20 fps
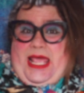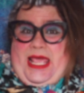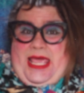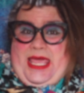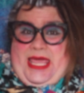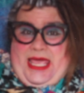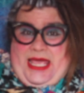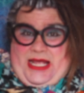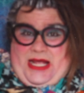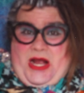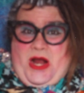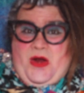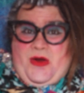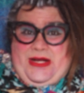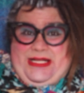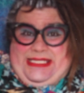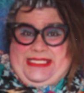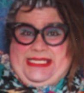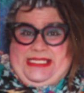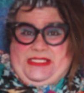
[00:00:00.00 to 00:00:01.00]
in
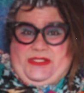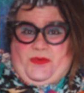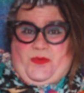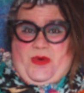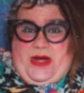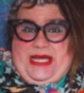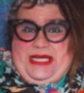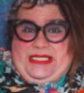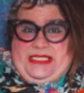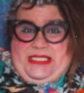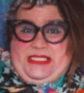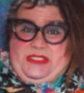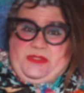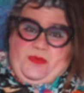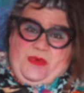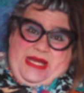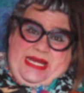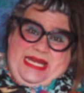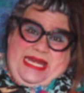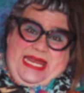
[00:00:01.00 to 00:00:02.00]
current situations,
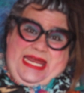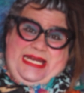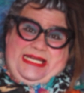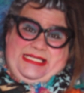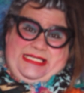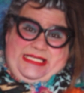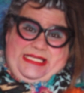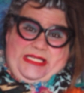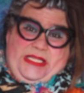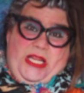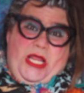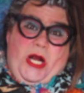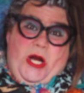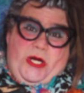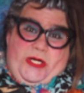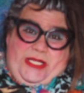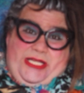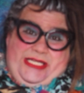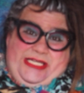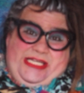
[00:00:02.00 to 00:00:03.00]
we need to
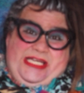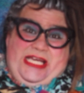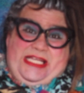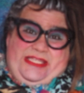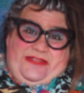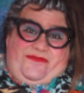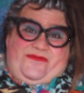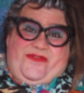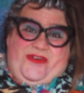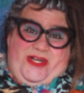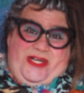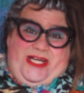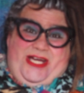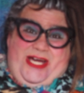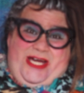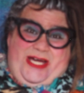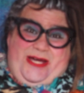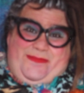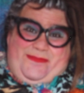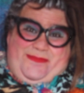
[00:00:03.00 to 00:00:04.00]
learn to shut the fuck up.